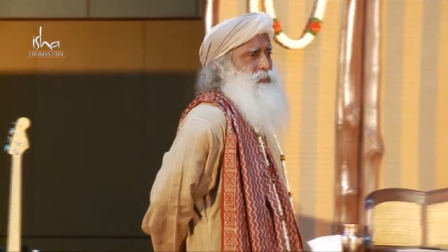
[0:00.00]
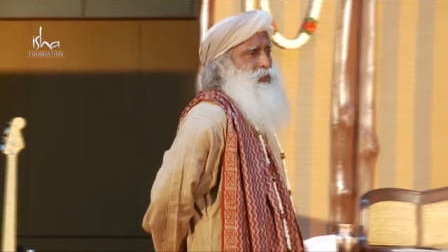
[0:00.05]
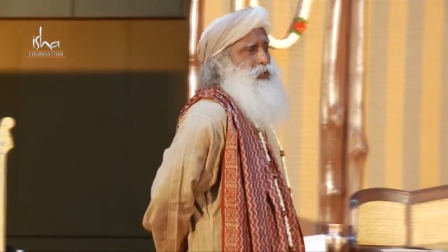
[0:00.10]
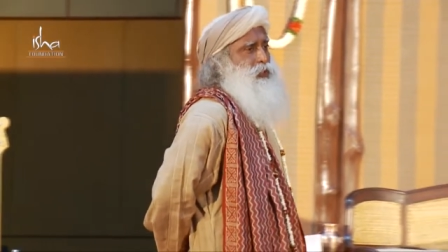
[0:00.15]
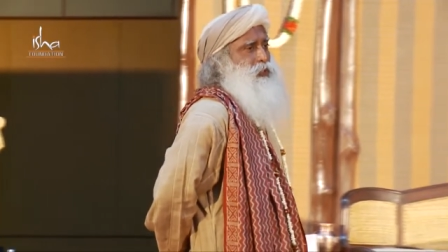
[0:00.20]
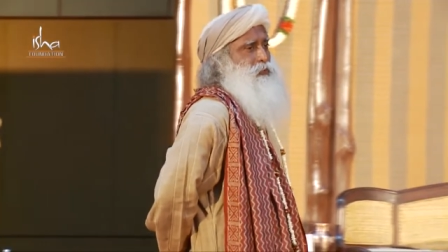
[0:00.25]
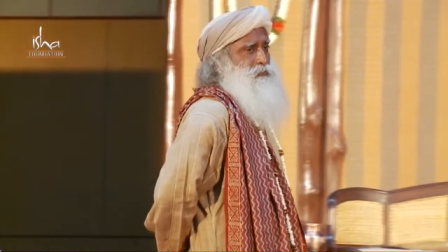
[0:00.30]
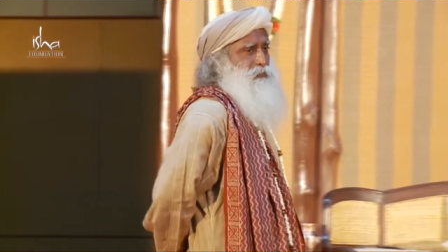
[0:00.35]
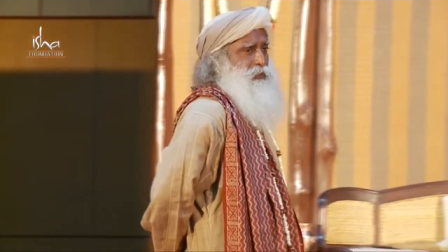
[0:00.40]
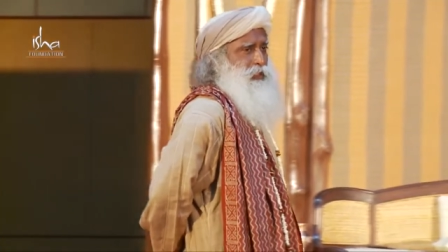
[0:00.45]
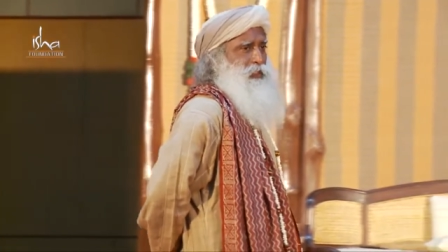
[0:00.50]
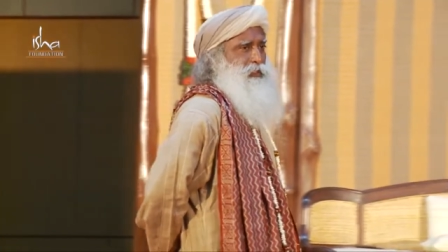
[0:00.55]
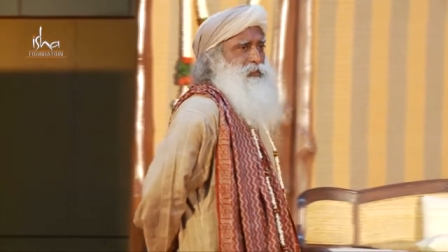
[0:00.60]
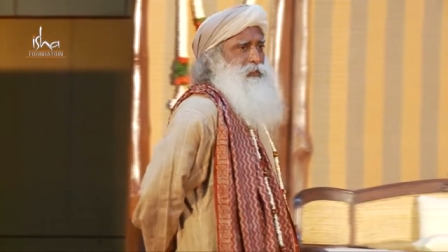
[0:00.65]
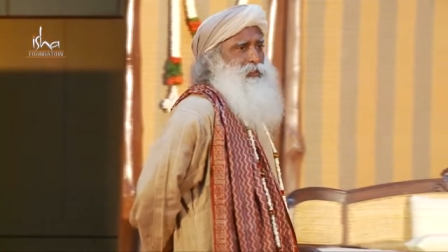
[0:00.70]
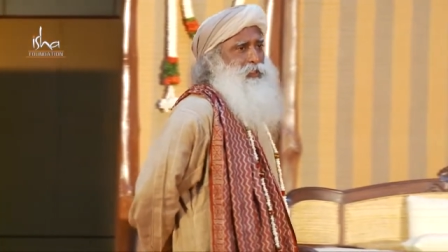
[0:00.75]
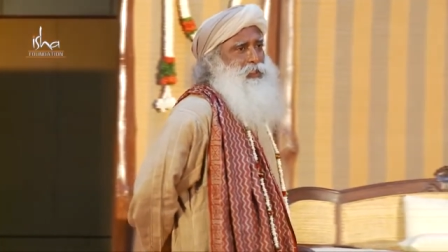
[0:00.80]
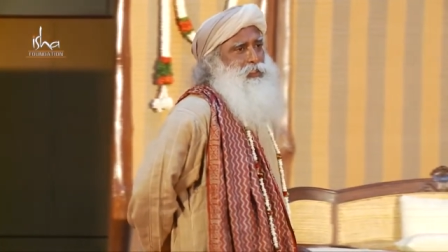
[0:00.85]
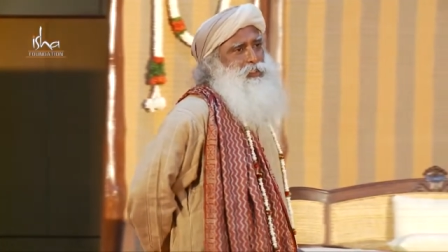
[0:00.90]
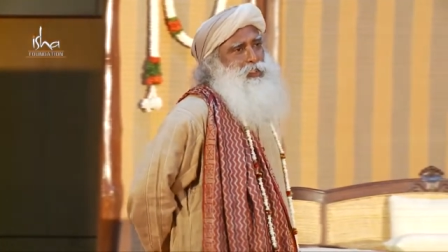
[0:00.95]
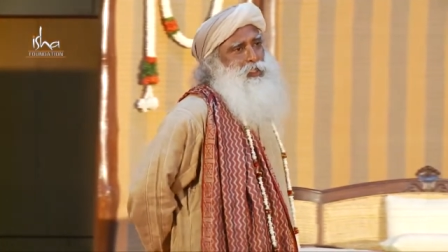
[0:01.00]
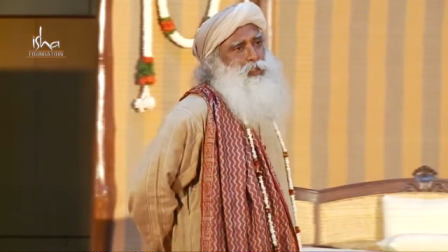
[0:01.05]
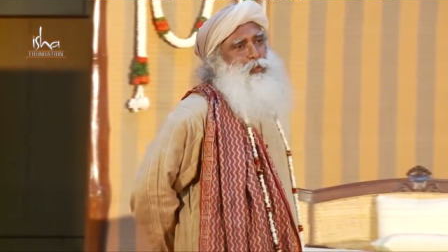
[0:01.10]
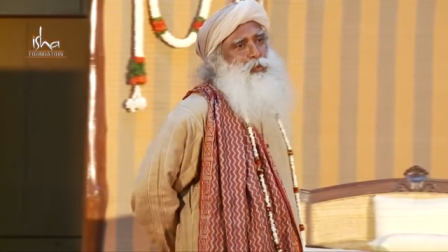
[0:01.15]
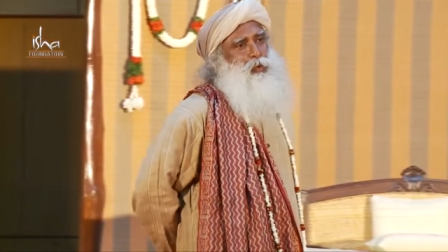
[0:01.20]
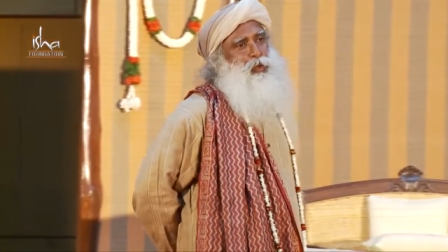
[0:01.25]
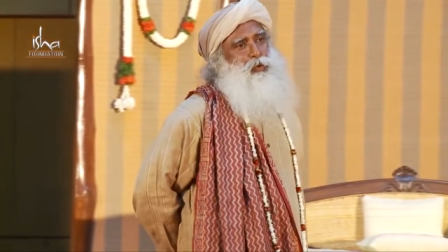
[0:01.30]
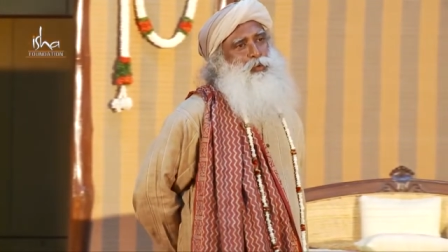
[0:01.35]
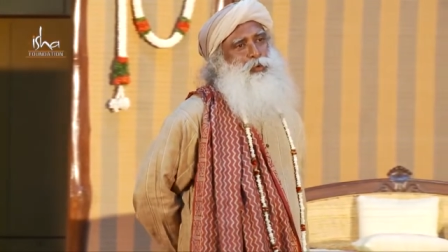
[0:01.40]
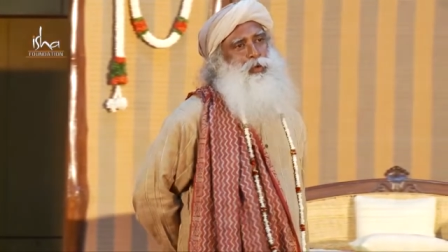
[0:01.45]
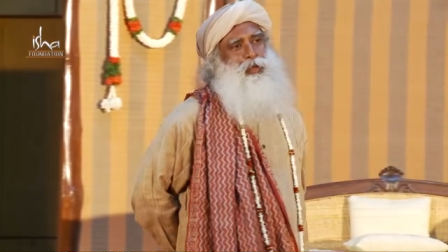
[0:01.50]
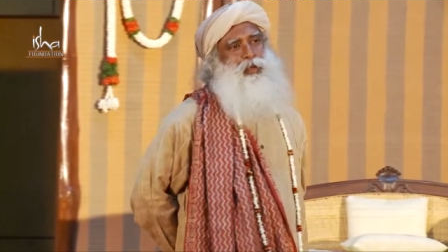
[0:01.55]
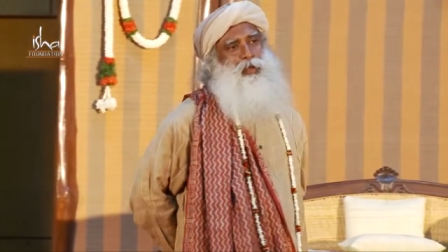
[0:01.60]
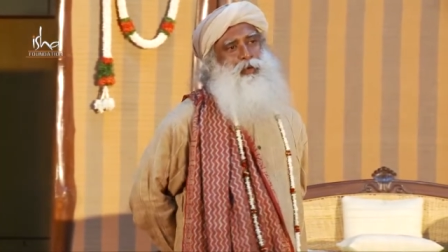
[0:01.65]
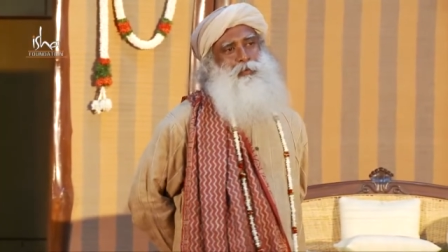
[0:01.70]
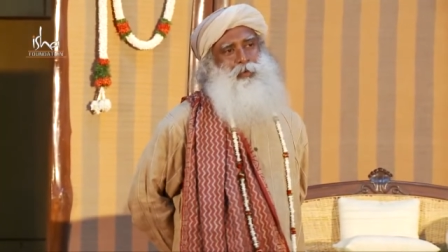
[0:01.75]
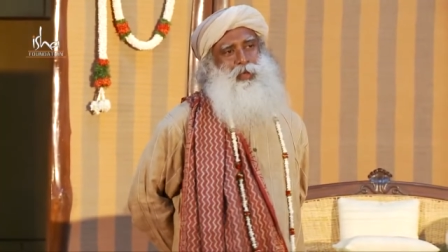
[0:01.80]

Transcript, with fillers: on the field, let's say you want to run a